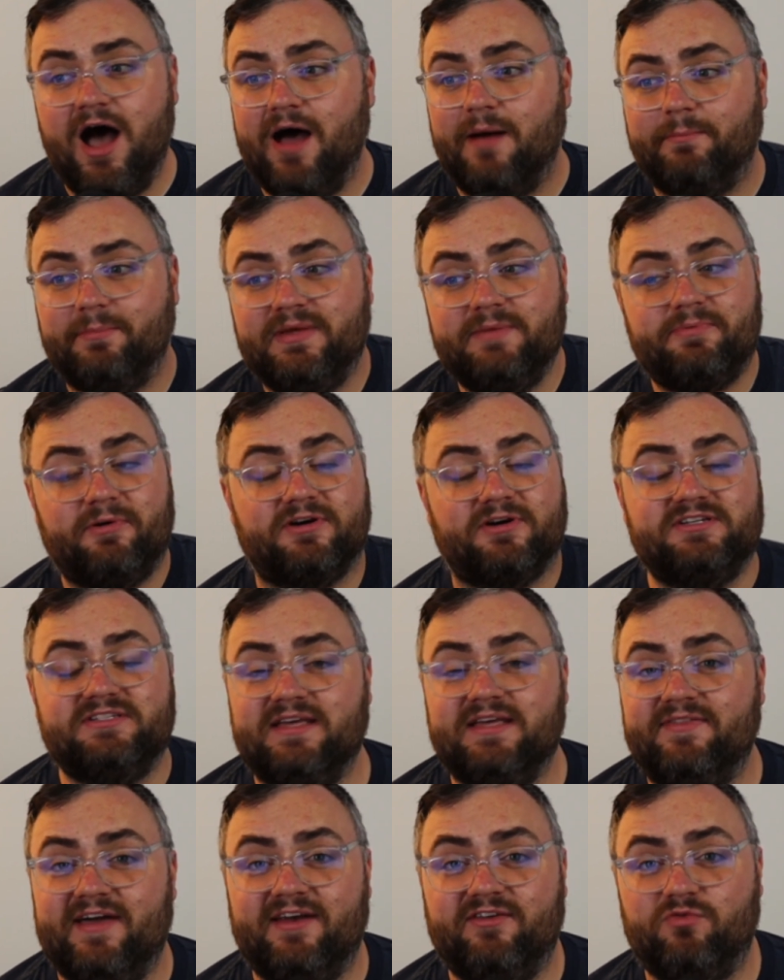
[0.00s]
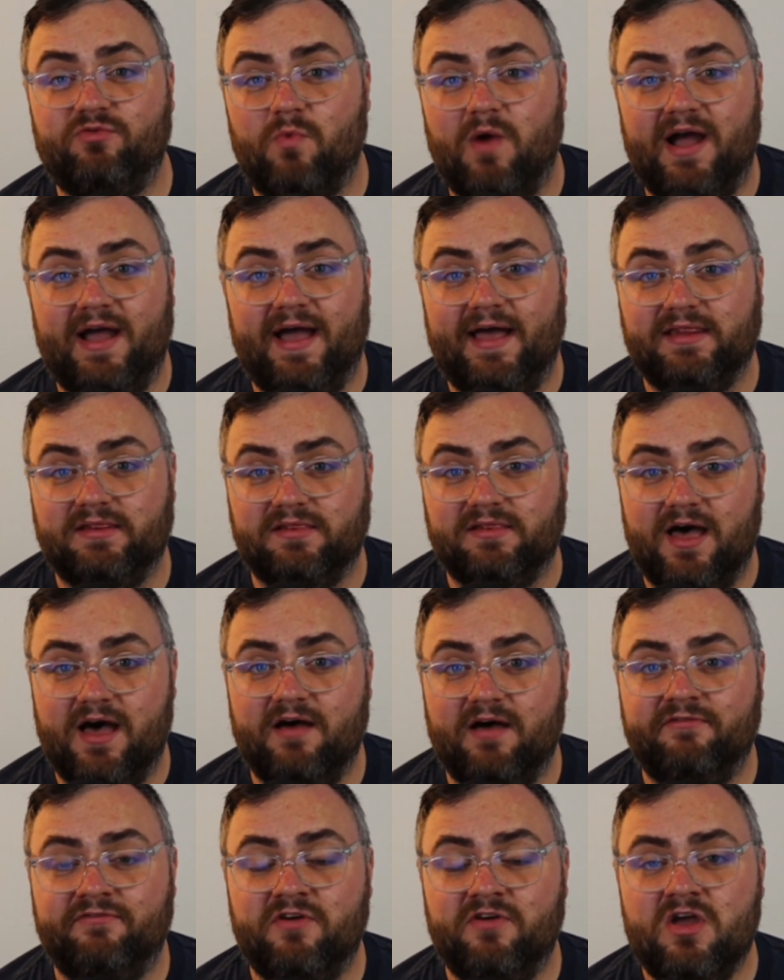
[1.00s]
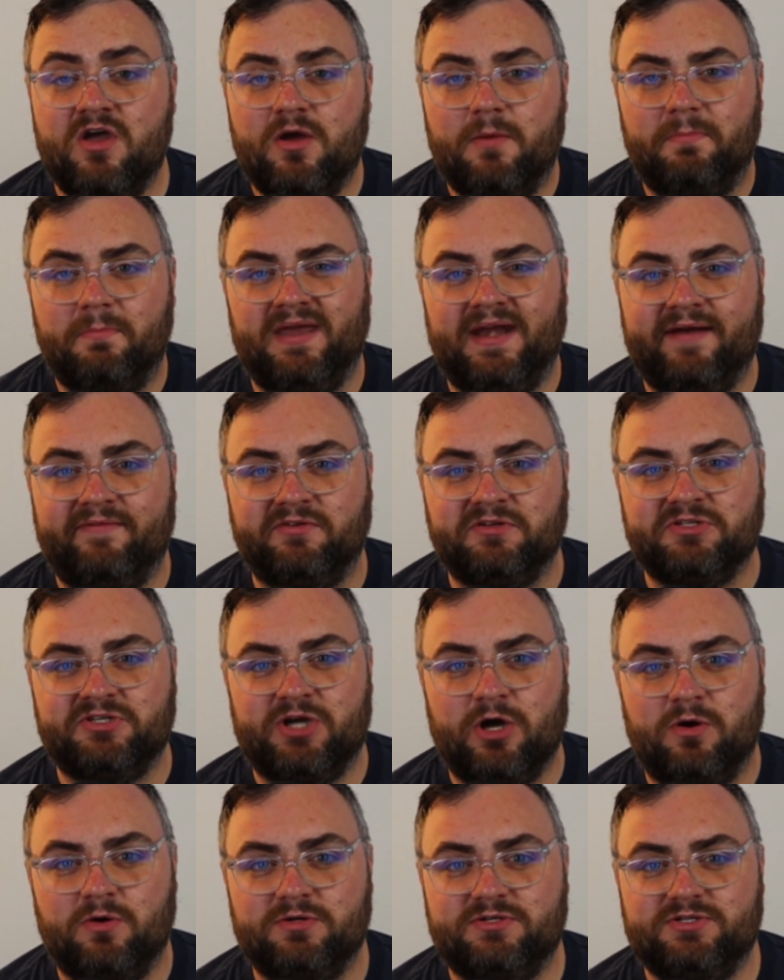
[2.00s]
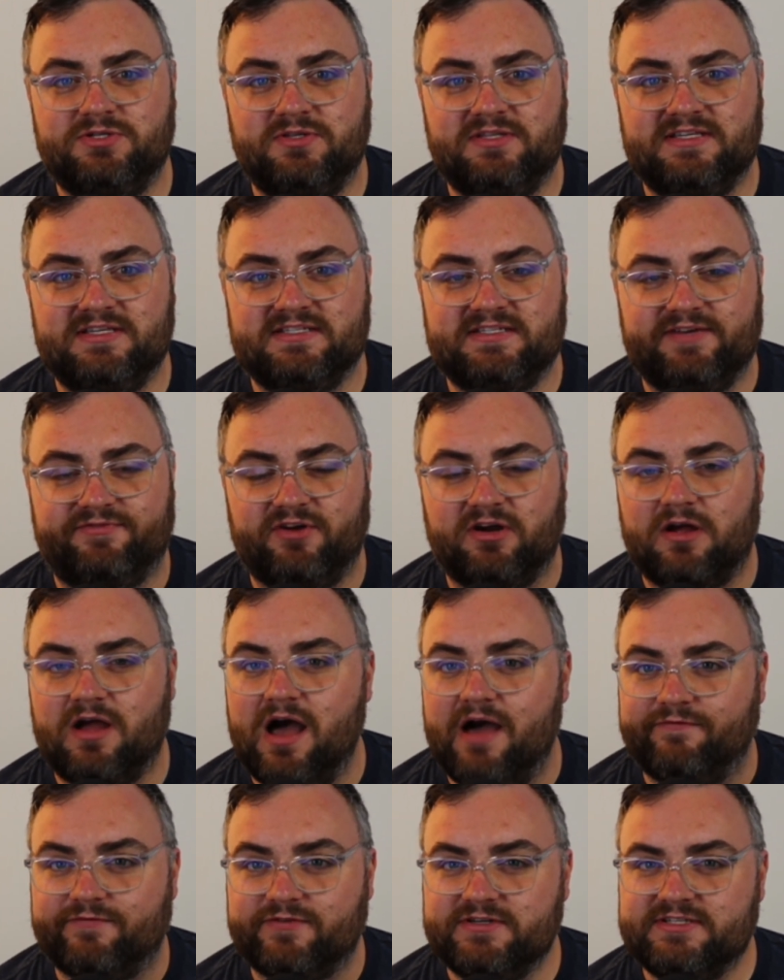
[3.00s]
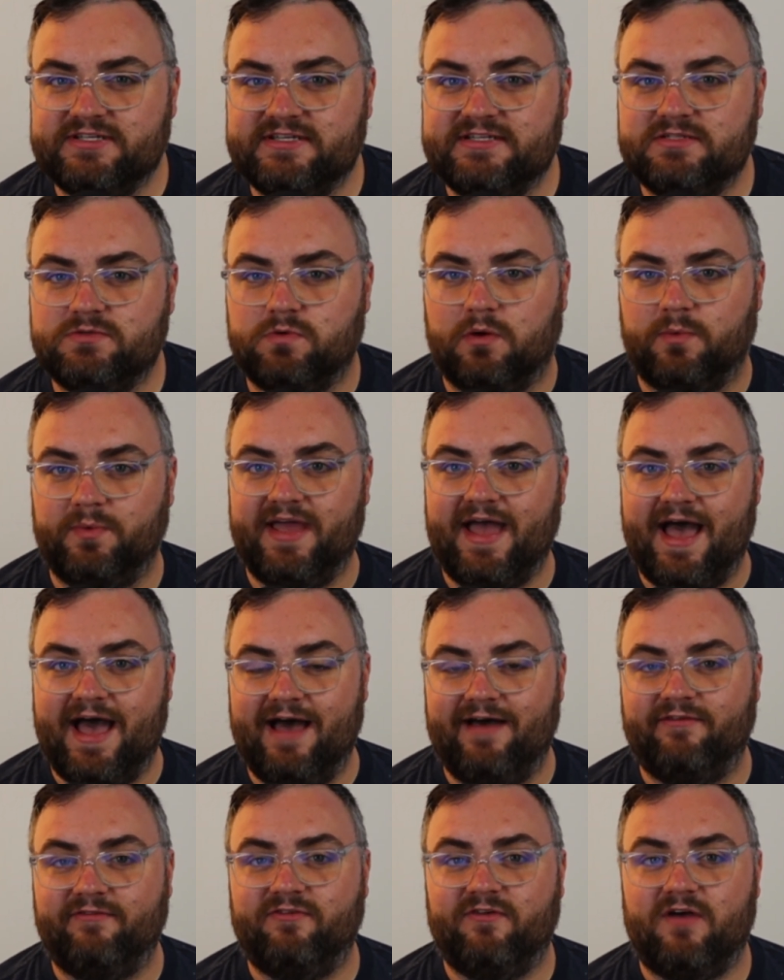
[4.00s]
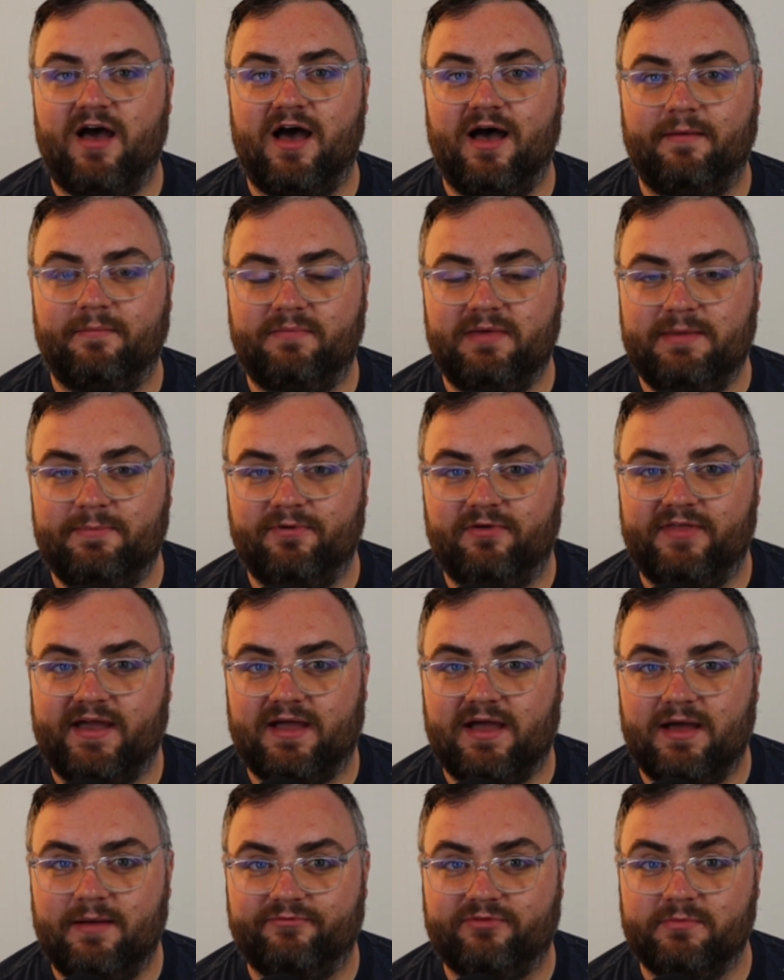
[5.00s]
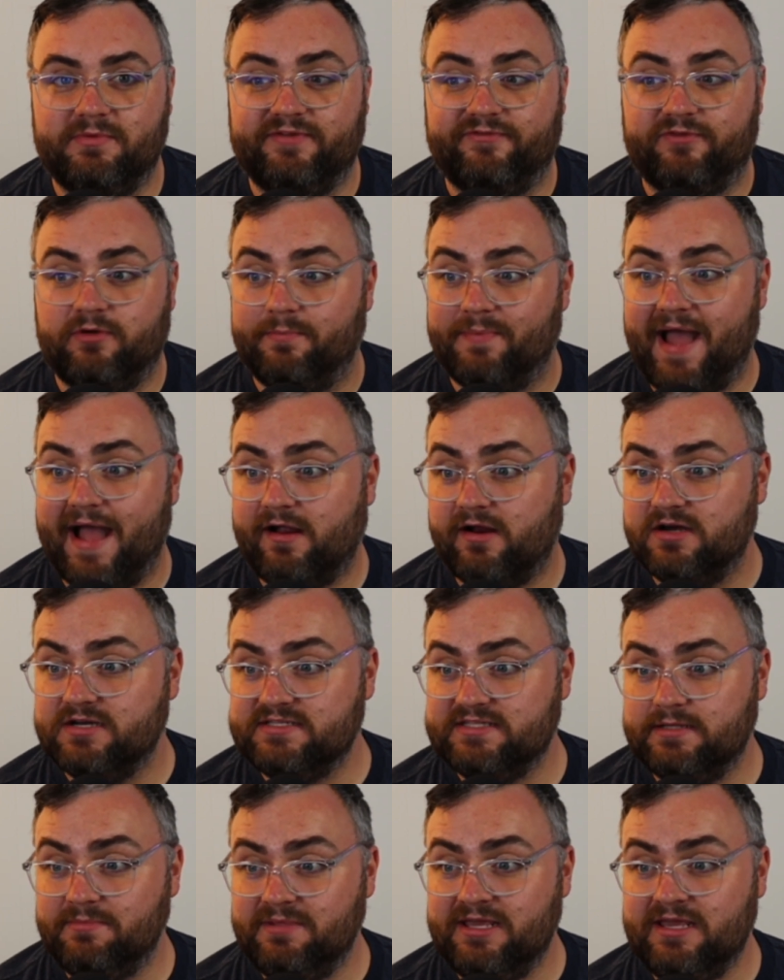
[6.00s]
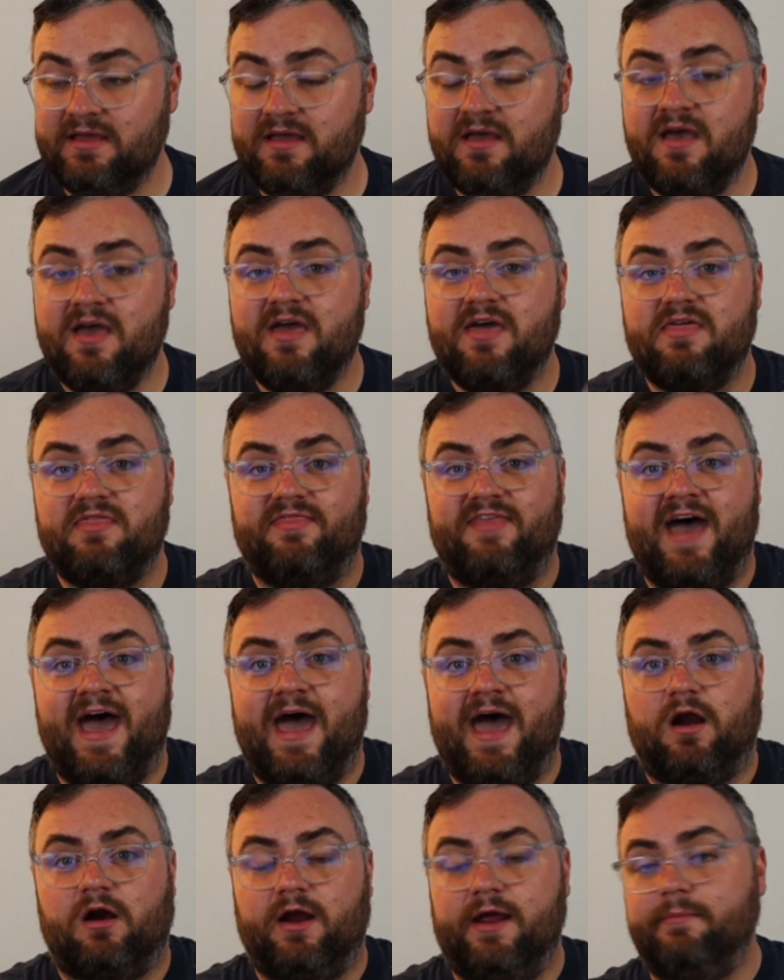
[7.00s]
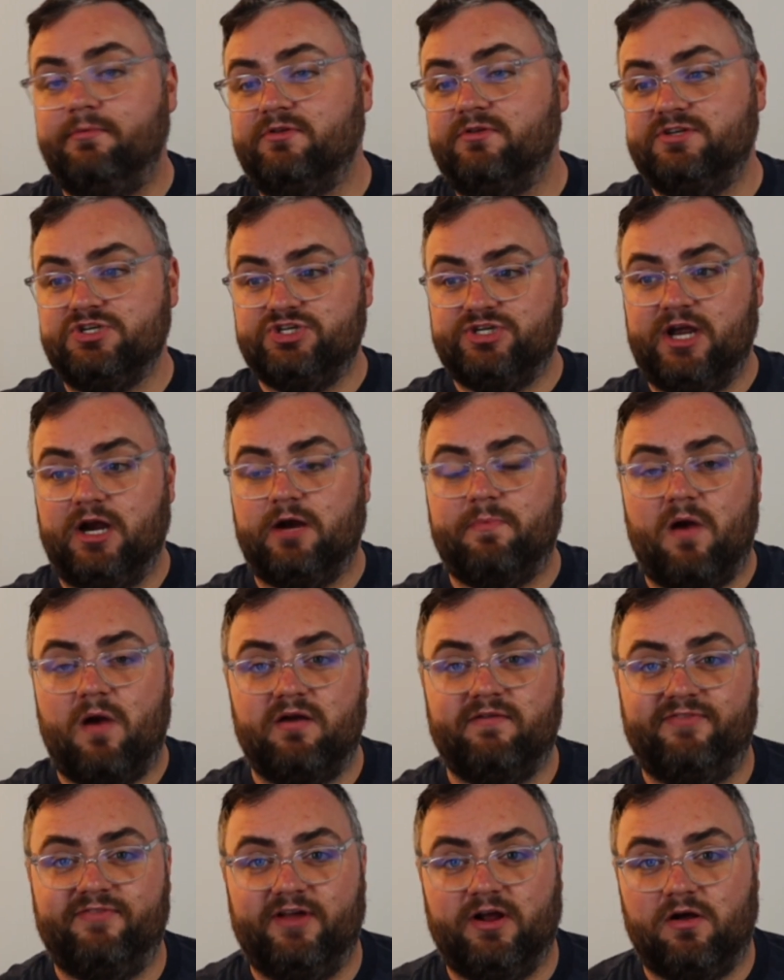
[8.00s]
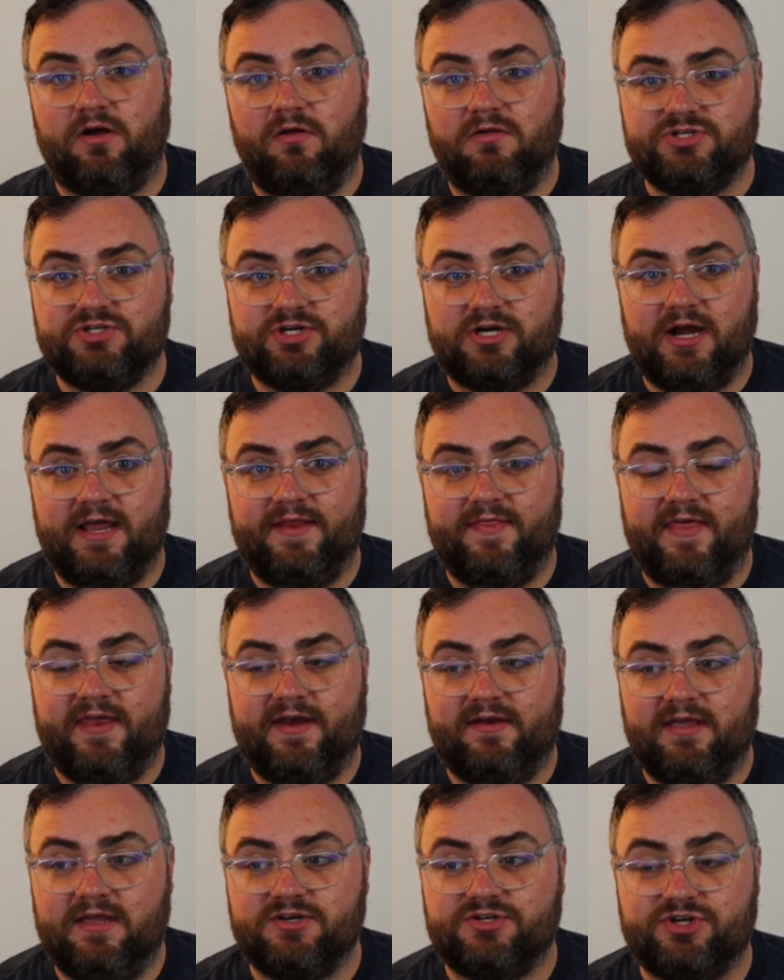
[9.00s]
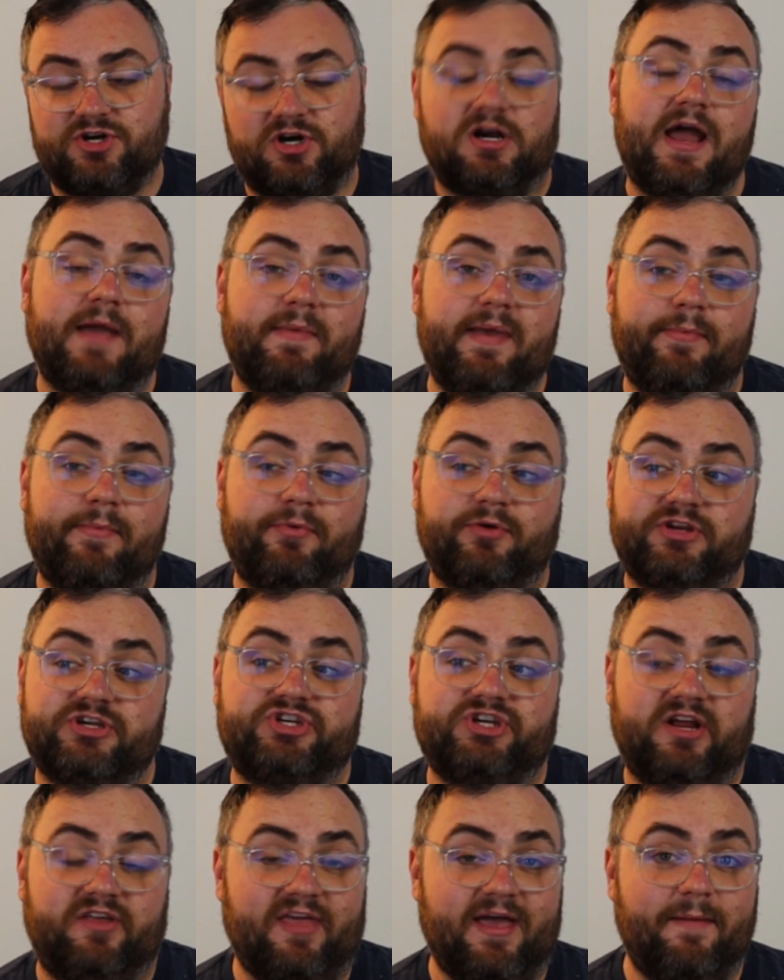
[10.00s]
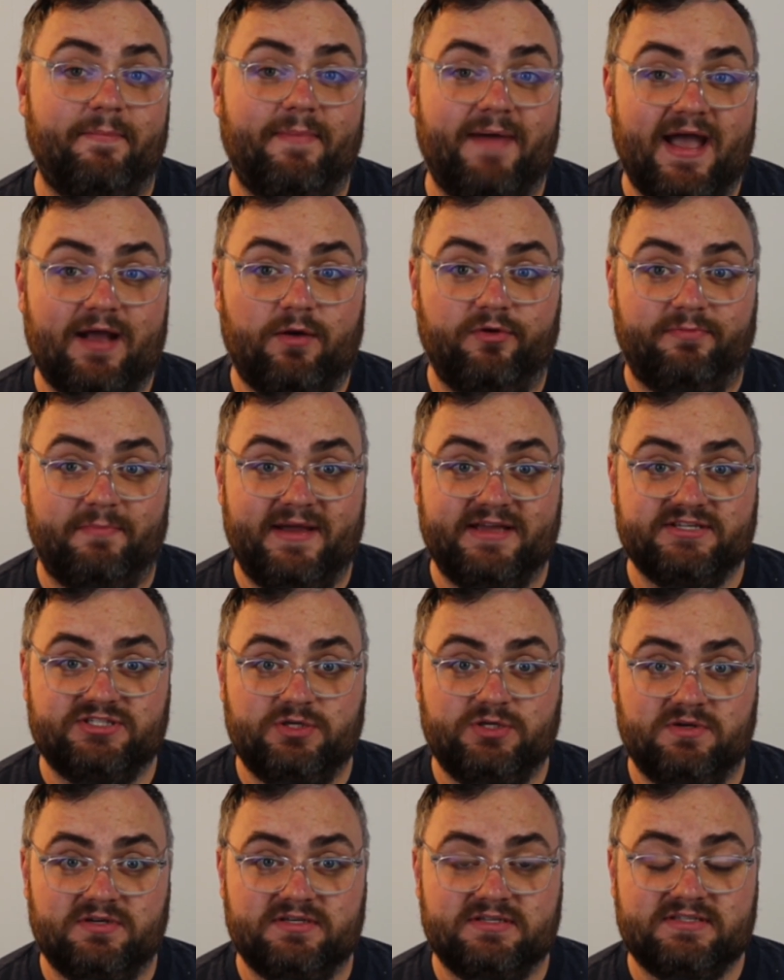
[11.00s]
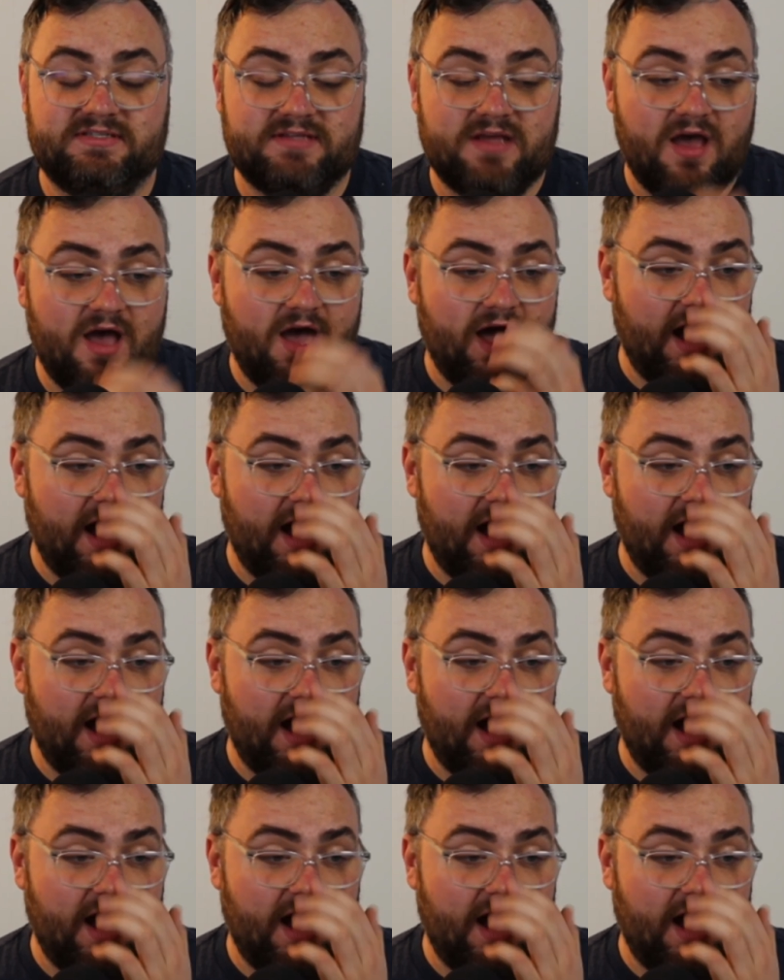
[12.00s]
Me personally, that is why I love being able to go to these different conferences where we have people that come from different backgrounds than me that are able to share part of their culture, and then in turn I'm able to share that back with my students.